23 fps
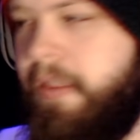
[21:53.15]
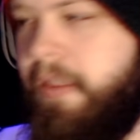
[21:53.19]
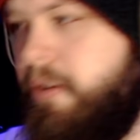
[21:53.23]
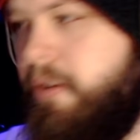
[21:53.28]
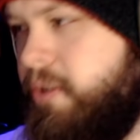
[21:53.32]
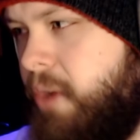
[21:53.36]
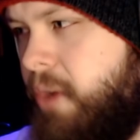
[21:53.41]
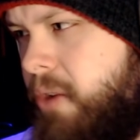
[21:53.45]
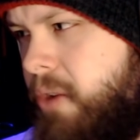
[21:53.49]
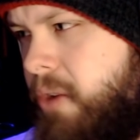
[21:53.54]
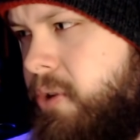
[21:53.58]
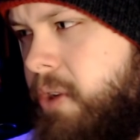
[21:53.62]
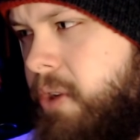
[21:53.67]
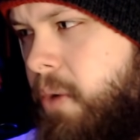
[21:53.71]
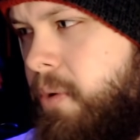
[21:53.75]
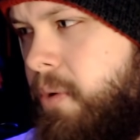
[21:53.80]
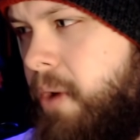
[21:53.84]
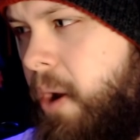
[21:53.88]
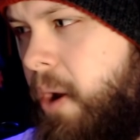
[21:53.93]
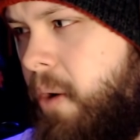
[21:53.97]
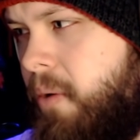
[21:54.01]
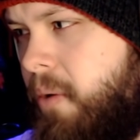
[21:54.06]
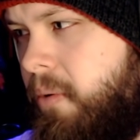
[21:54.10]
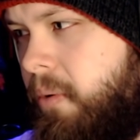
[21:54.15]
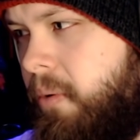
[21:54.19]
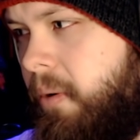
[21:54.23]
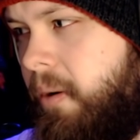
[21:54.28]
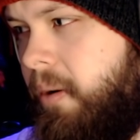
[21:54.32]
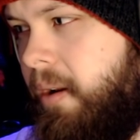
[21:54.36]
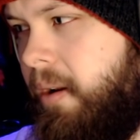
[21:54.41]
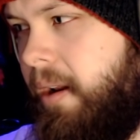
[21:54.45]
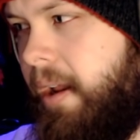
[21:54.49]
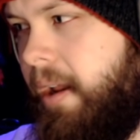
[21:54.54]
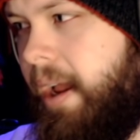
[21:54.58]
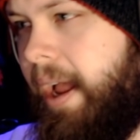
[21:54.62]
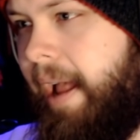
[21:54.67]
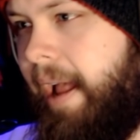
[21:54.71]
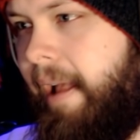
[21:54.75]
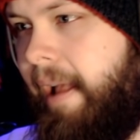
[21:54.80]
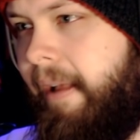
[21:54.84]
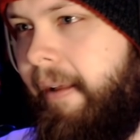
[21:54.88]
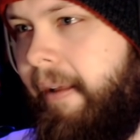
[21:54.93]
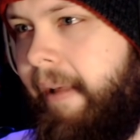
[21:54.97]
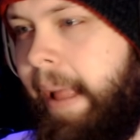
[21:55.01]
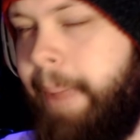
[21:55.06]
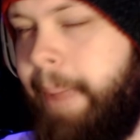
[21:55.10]
There's also no,
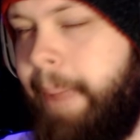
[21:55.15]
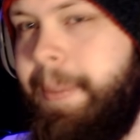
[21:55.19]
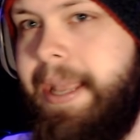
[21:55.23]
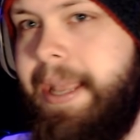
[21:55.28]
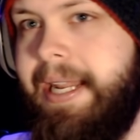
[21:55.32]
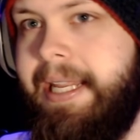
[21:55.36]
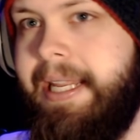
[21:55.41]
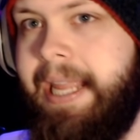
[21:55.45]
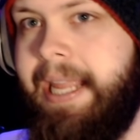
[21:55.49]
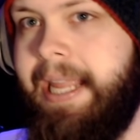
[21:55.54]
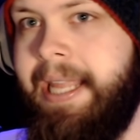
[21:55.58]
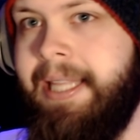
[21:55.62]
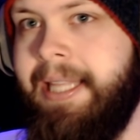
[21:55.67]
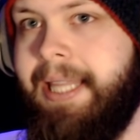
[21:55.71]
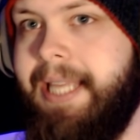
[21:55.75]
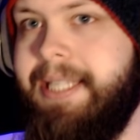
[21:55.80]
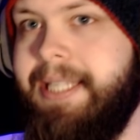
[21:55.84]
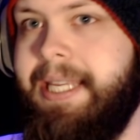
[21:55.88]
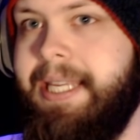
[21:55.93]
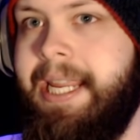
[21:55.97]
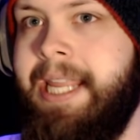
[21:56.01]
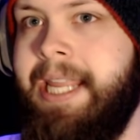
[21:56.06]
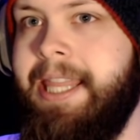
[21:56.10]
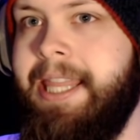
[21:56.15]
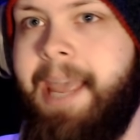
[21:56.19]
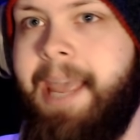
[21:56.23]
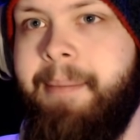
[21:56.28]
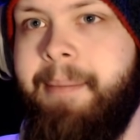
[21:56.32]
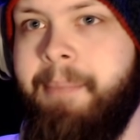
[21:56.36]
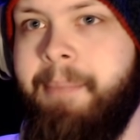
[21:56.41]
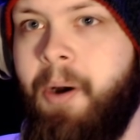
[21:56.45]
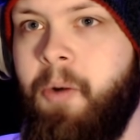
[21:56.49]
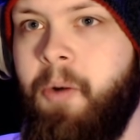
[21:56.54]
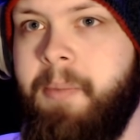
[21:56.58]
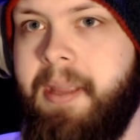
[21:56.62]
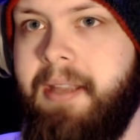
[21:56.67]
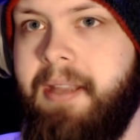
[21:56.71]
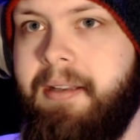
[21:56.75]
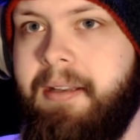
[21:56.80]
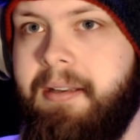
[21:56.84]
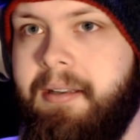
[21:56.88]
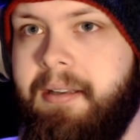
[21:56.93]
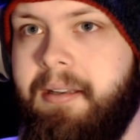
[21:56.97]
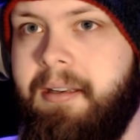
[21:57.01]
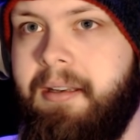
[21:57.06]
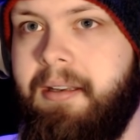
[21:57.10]
I mean, unless in that moment
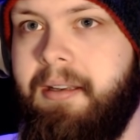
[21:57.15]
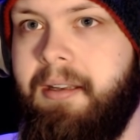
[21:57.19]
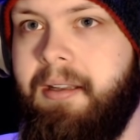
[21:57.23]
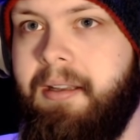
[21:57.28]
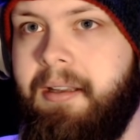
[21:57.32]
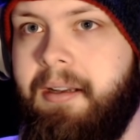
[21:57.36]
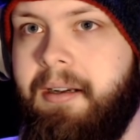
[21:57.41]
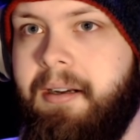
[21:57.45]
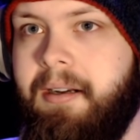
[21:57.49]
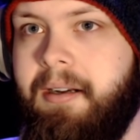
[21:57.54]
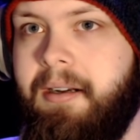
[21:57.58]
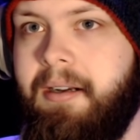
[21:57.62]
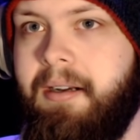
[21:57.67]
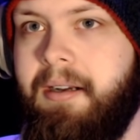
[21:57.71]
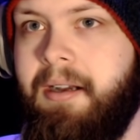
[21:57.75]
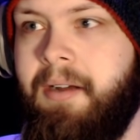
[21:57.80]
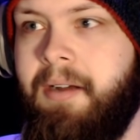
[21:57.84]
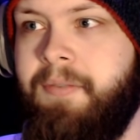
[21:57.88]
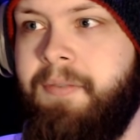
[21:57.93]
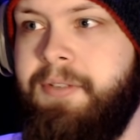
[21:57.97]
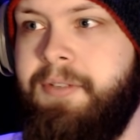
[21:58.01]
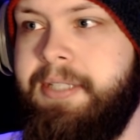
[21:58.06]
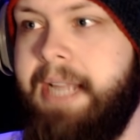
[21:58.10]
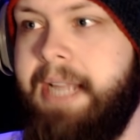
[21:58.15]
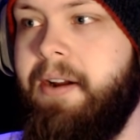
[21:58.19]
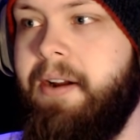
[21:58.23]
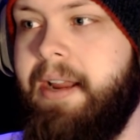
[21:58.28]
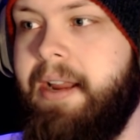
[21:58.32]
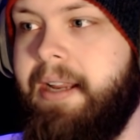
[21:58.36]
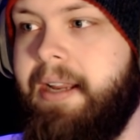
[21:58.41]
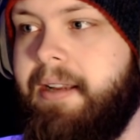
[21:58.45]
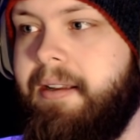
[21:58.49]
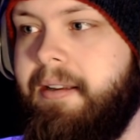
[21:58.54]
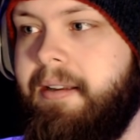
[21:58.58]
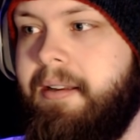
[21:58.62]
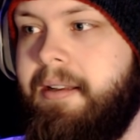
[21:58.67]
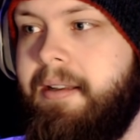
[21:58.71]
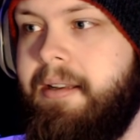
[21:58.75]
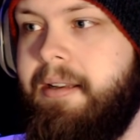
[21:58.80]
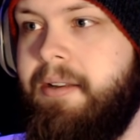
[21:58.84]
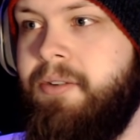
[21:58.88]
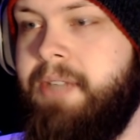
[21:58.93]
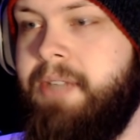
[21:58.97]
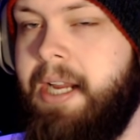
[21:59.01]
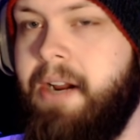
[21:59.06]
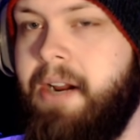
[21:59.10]
of Derek
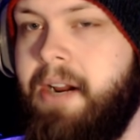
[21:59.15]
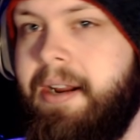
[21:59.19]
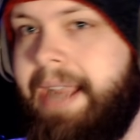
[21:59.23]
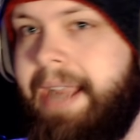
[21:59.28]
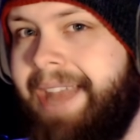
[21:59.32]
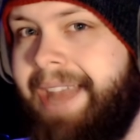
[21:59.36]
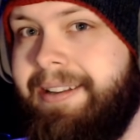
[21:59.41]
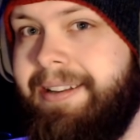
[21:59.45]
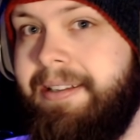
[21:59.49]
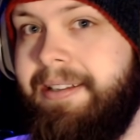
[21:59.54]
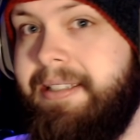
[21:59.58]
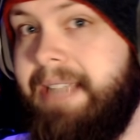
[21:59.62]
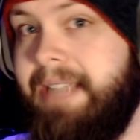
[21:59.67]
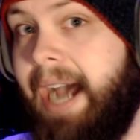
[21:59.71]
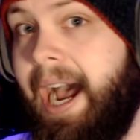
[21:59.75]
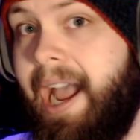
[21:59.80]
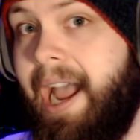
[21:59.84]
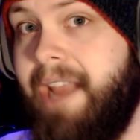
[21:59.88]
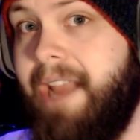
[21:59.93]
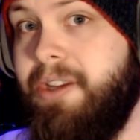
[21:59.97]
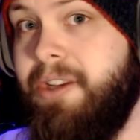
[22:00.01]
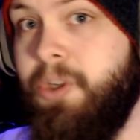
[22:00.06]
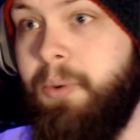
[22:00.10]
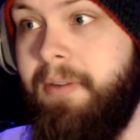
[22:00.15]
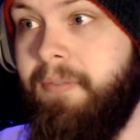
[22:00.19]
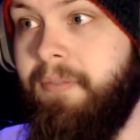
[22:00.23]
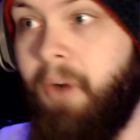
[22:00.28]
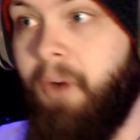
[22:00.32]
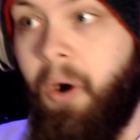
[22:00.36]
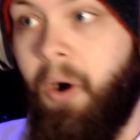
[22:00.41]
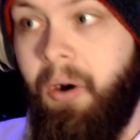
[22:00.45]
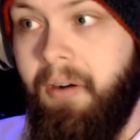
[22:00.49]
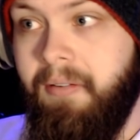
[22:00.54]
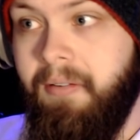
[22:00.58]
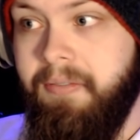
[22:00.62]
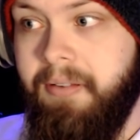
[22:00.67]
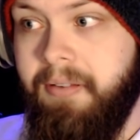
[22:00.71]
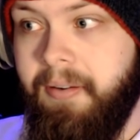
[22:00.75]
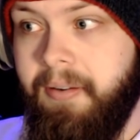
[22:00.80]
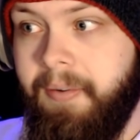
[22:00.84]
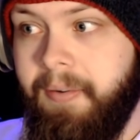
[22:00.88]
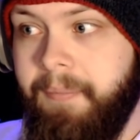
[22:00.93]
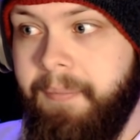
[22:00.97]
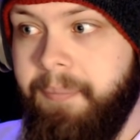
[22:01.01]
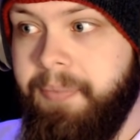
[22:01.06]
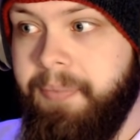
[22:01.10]
had to die to evolve,
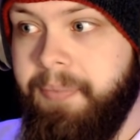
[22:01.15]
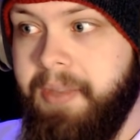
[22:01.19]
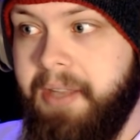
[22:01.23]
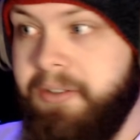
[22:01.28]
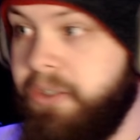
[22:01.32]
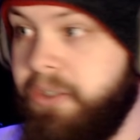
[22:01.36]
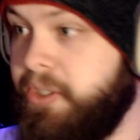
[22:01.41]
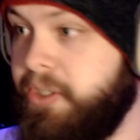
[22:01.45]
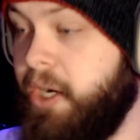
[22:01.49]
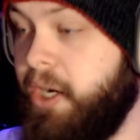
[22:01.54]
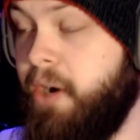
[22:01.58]
to